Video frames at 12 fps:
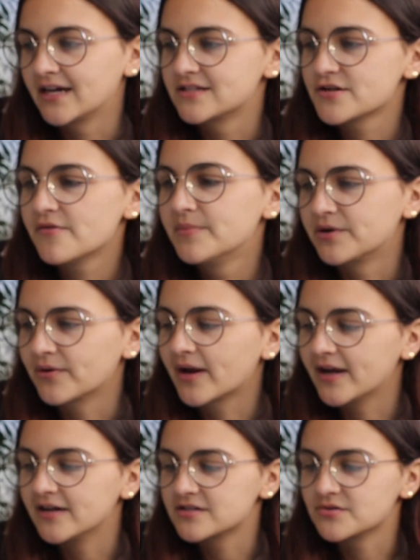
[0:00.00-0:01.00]
Like it's all been
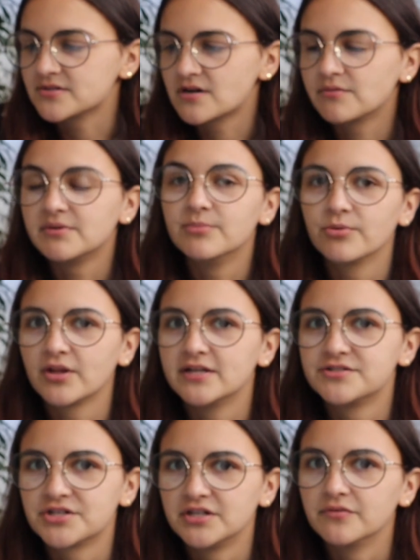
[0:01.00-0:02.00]
organic, so it's all people
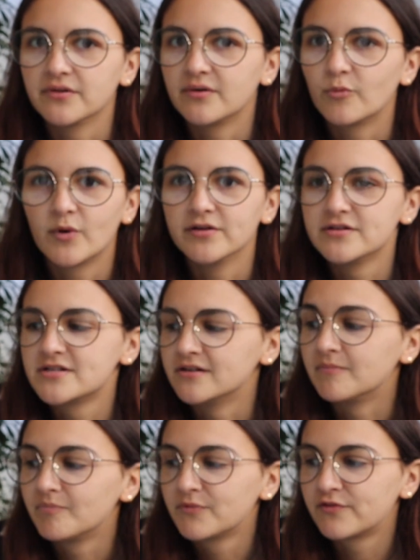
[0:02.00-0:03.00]
that genuinely want
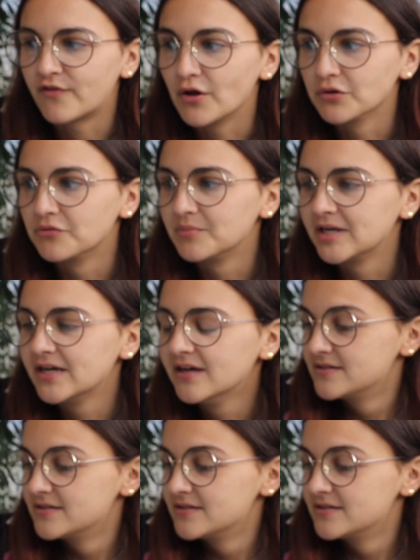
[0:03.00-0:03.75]
to follow me.